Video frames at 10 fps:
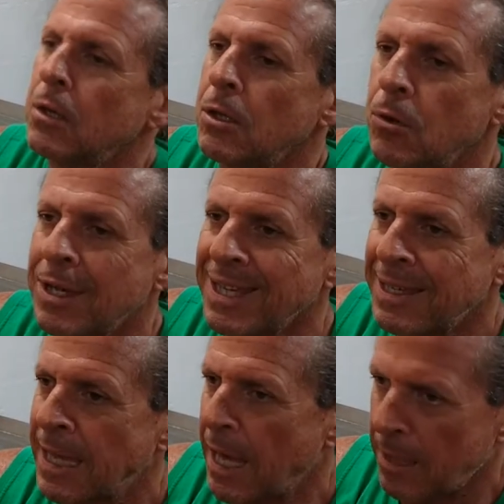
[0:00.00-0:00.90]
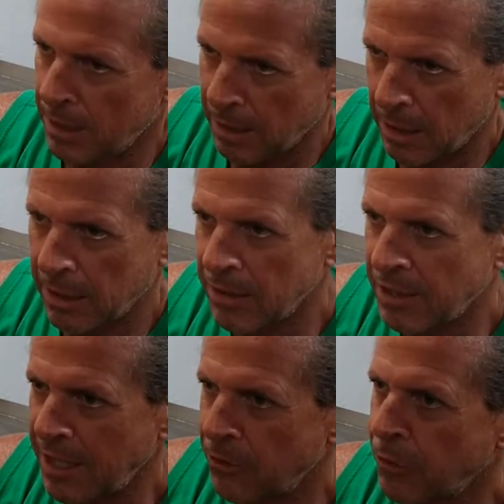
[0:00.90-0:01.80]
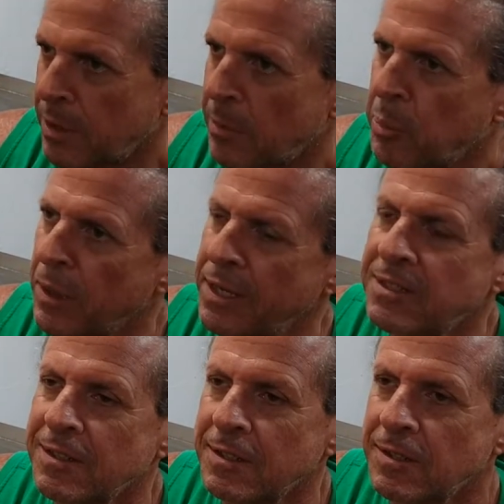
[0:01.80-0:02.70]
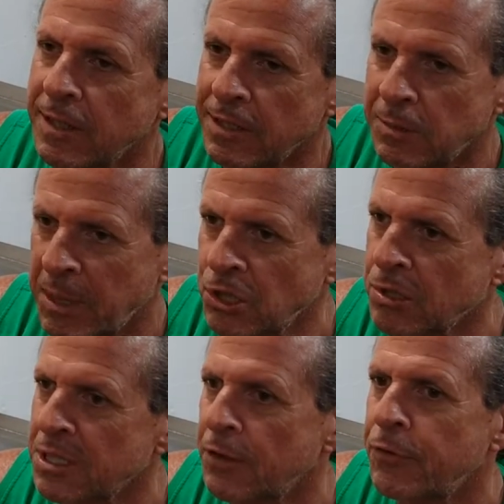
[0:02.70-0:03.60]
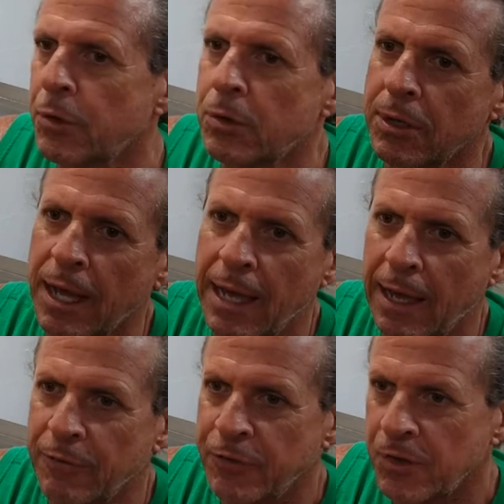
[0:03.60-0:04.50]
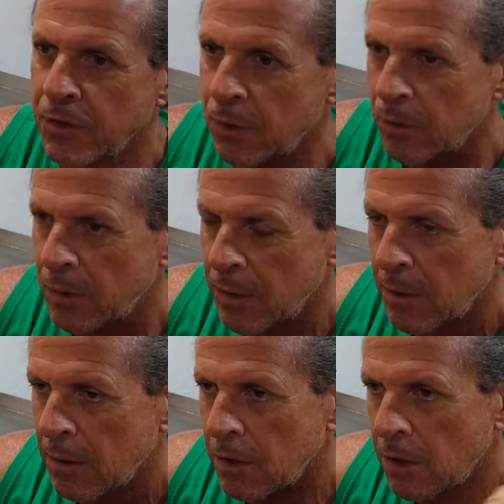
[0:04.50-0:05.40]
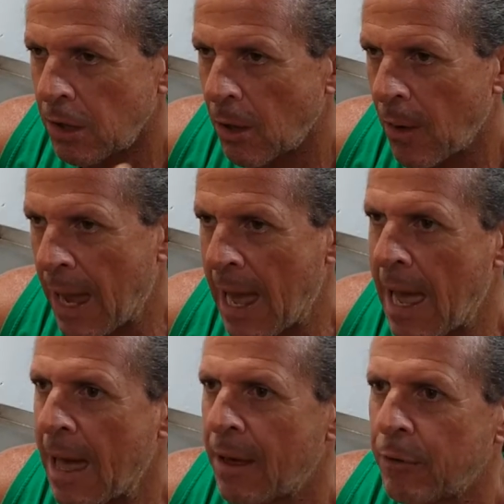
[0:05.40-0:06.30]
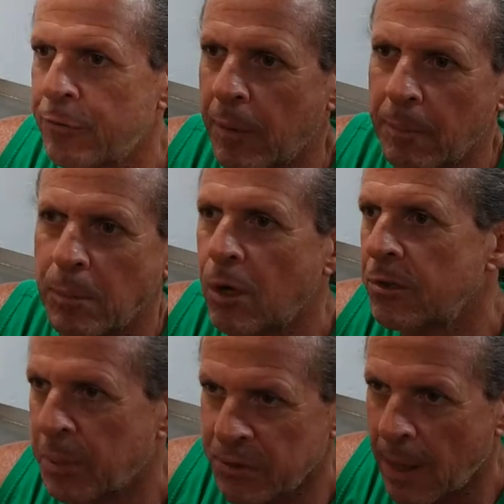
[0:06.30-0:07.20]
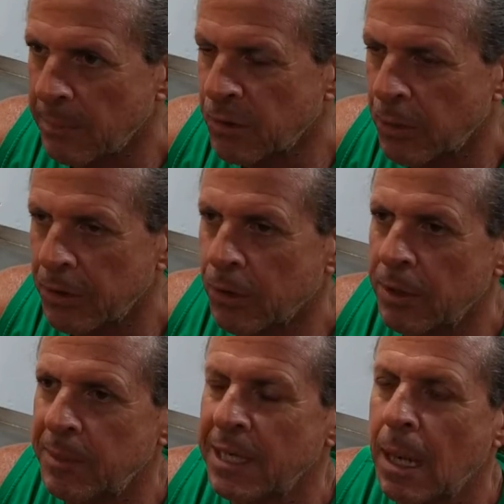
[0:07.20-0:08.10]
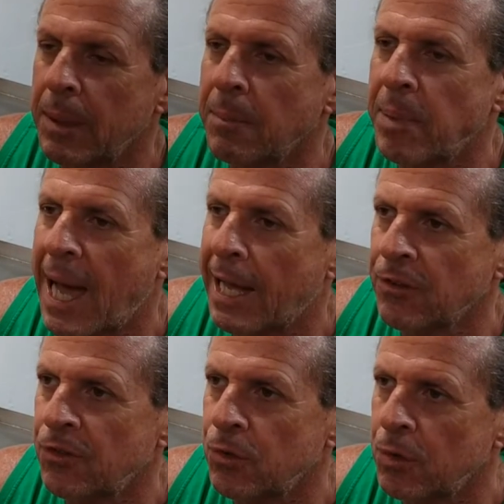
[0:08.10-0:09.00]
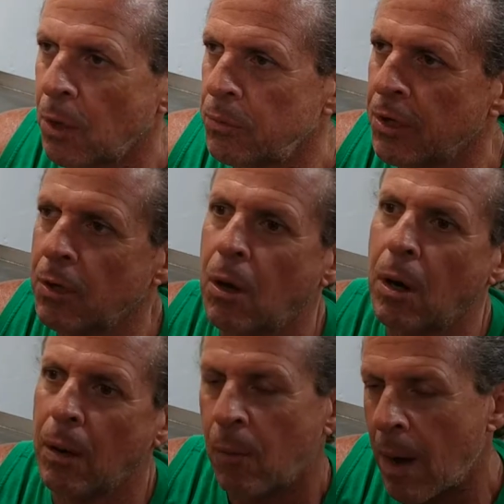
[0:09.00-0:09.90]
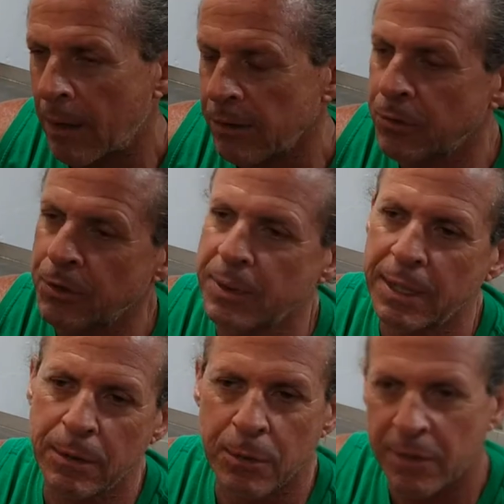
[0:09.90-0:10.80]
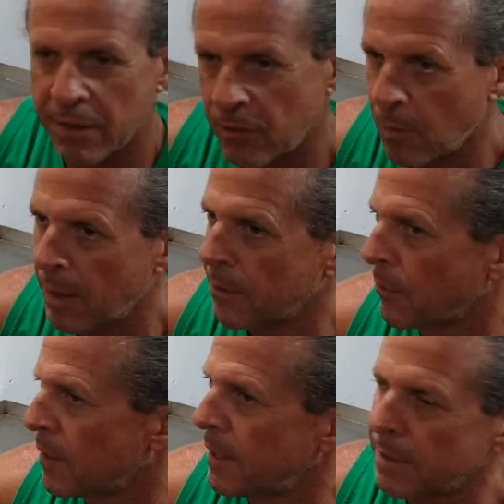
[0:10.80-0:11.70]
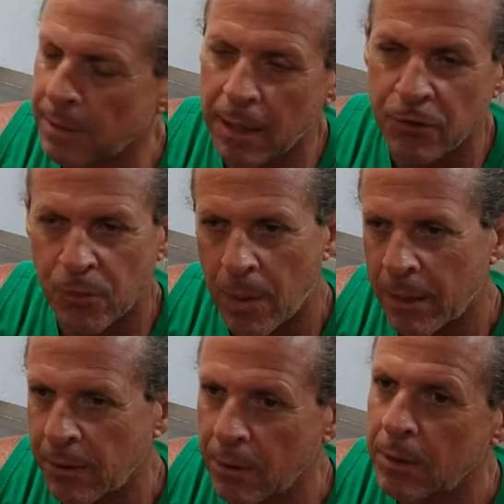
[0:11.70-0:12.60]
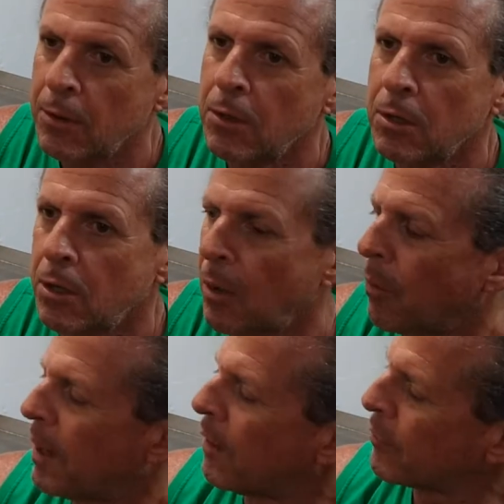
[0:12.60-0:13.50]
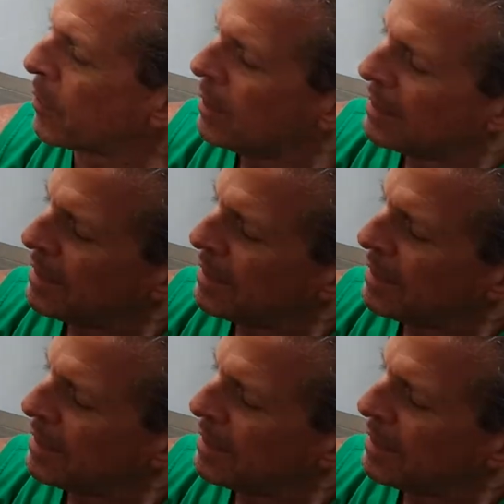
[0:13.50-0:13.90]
You can get the intricate places, and especially if you're going to have to, have multiple times where you're going to be coming back to coat the car while you're doing other things, while you're eating lunch, while you're, whatever.